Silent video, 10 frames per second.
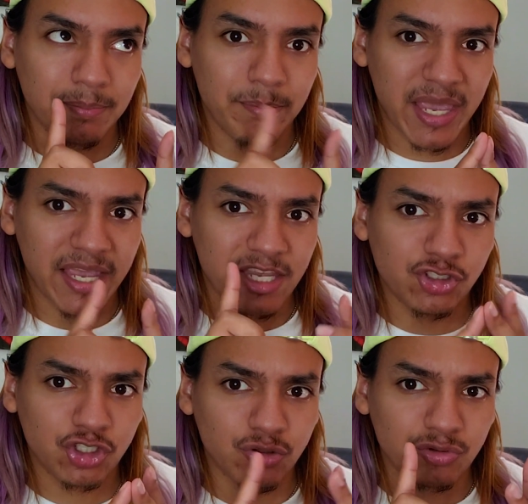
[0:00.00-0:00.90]
May,
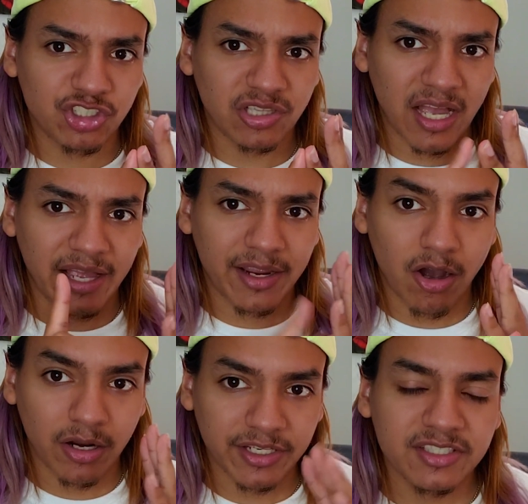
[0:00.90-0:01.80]
June, July,
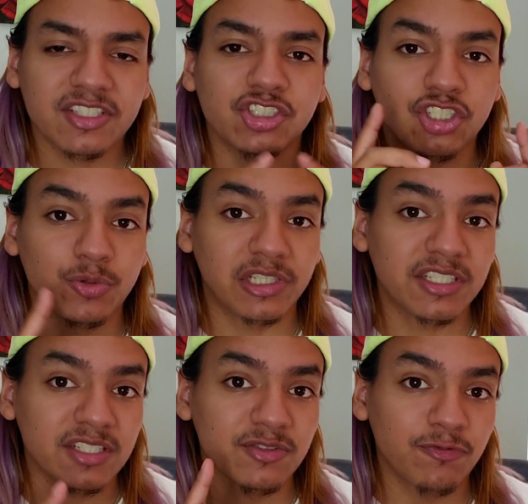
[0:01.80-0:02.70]
August, she
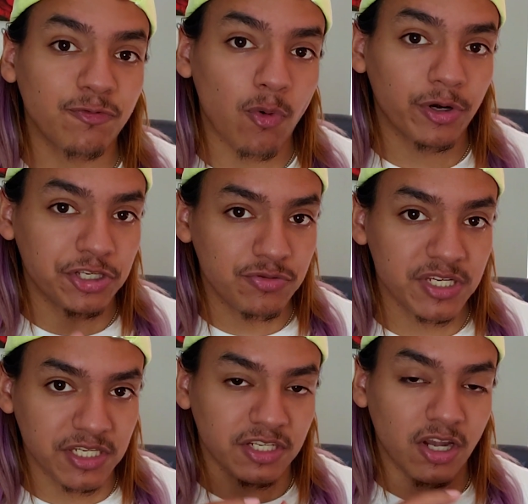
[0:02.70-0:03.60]
releases 4
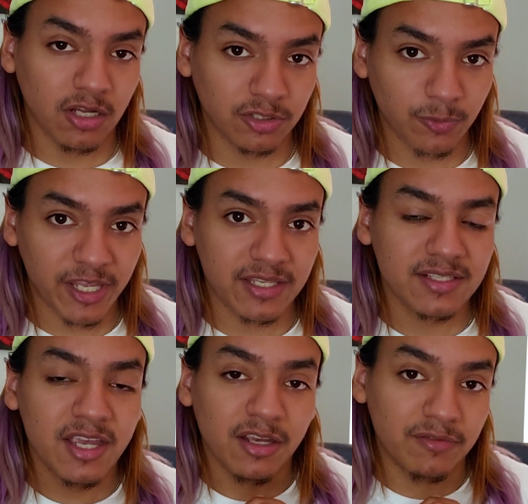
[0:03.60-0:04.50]
unique
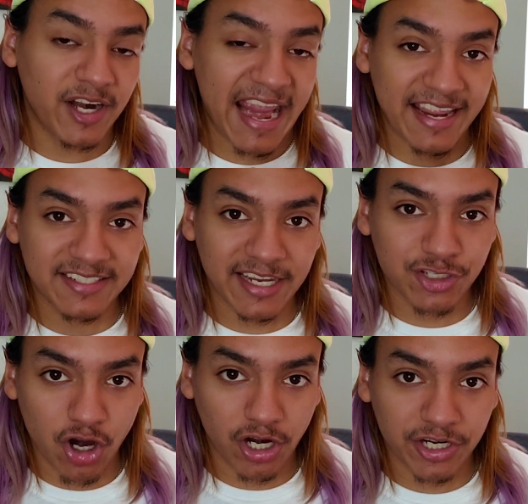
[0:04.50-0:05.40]
colorways of her
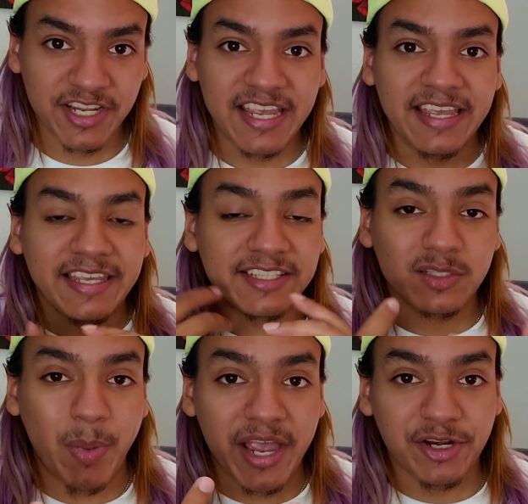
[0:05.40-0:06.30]
hand-dyed yarn
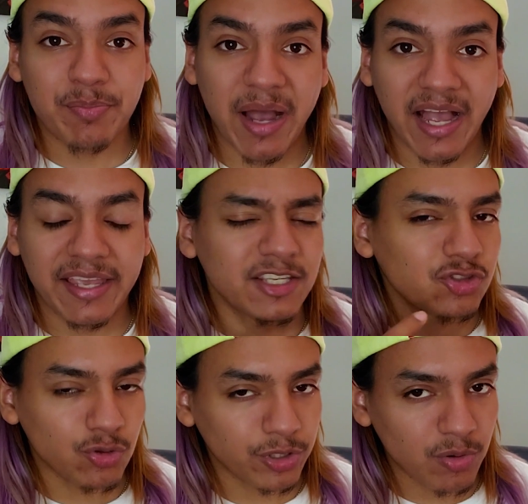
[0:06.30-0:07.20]
inspired by
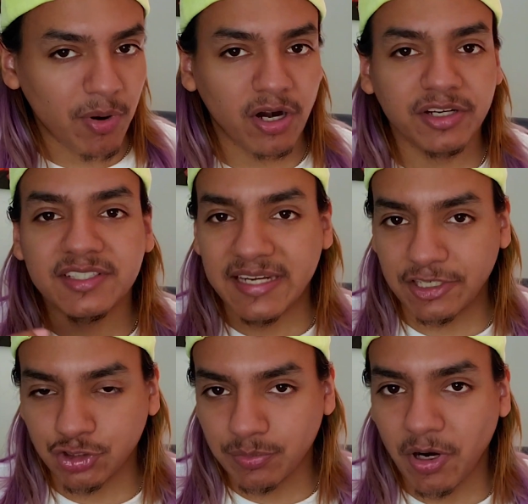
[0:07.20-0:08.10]
historical parks,
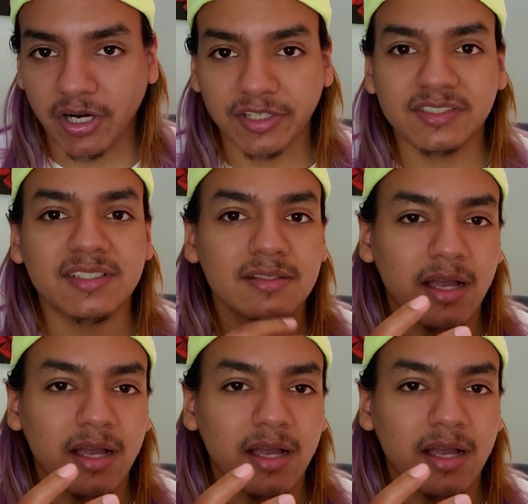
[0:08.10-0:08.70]
national parks,